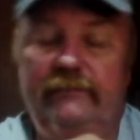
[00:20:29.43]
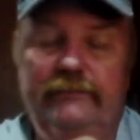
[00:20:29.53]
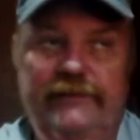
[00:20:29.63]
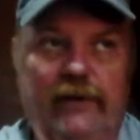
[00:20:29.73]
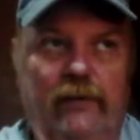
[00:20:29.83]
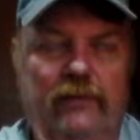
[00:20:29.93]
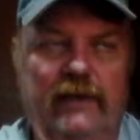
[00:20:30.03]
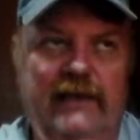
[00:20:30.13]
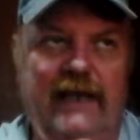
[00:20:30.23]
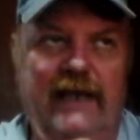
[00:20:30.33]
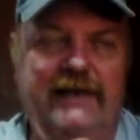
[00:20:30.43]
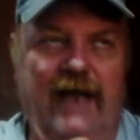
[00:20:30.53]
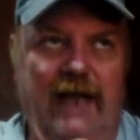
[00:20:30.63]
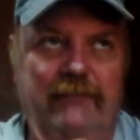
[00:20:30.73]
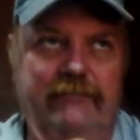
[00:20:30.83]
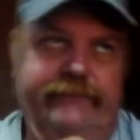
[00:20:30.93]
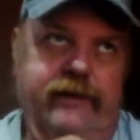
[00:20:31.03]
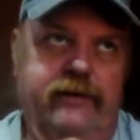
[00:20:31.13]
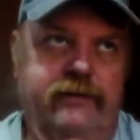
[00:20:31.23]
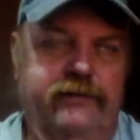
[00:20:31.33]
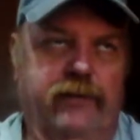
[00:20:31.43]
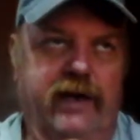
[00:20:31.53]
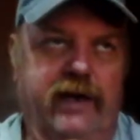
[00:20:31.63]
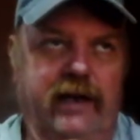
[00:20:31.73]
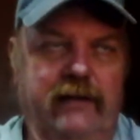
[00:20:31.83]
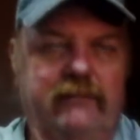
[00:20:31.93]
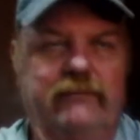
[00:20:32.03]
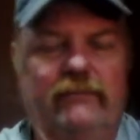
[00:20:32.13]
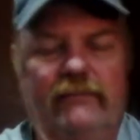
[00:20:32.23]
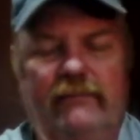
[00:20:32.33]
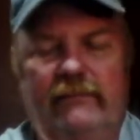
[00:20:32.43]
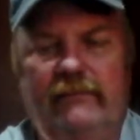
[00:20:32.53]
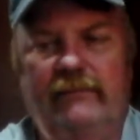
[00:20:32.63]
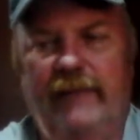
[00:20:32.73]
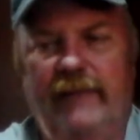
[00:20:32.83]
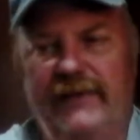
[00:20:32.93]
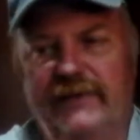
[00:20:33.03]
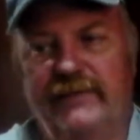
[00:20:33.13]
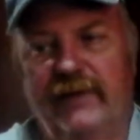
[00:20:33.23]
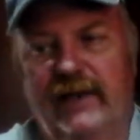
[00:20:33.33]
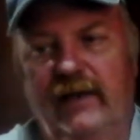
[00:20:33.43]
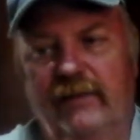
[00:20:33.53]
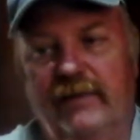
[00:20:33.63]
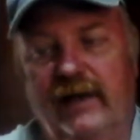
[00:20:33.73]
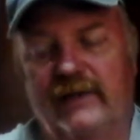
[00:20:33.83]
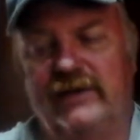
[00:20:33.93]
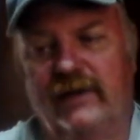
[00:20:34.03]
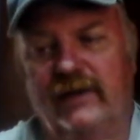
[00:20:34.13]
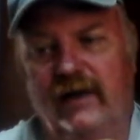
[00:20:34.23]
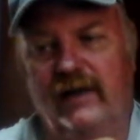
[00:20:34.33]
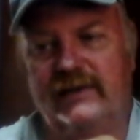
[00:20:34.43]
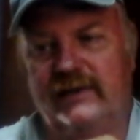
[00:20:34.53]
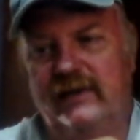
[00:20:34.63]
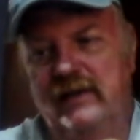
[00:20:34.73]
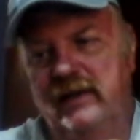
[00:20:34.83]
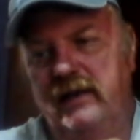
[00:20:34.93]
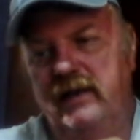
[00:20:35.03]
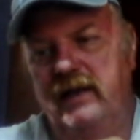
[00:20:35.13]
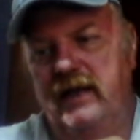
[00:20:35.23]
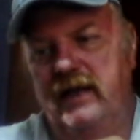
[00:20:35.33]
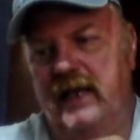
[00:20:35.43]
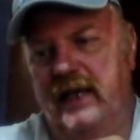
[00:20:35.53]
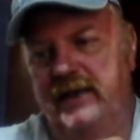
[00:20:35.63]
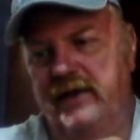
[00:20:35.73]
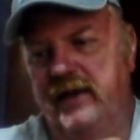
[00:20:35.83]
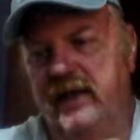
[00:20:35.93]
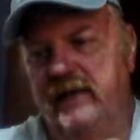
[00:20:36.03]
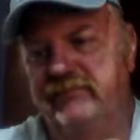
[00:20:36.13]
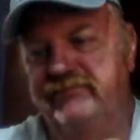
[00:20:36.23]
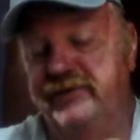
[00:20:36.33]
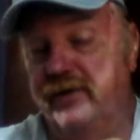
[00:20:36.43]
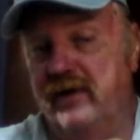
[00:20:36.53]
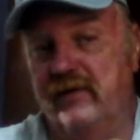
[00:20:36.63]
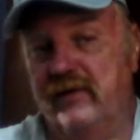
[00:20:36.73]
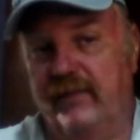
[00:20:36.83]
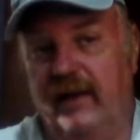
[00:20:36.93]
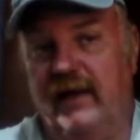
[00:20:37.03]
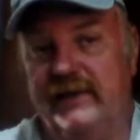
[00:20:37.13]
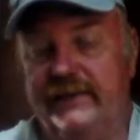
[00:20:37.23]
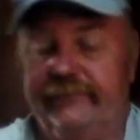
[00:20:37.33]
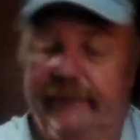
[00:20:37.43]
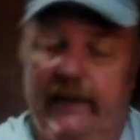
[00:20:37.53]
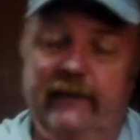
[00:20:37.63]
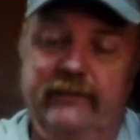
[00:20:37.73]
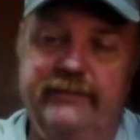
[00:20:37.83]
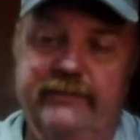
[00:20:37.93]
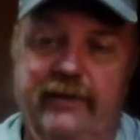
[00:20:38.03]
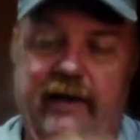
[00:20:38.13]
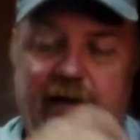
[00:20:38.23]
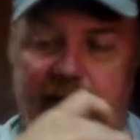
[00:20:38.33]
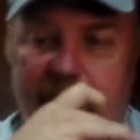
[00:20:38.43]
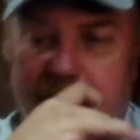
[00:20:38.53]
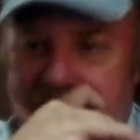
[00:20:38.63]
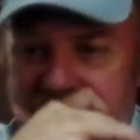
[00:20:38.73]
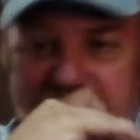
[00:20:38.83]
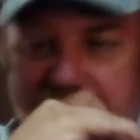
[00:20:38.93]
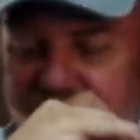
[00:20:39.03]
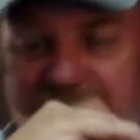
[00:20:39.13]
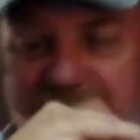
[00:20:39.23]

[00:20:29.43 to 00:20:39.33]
So at that time, 120 pesos per kilo production cost, and you could get 200 plus. It was pretty good. It was a pretty good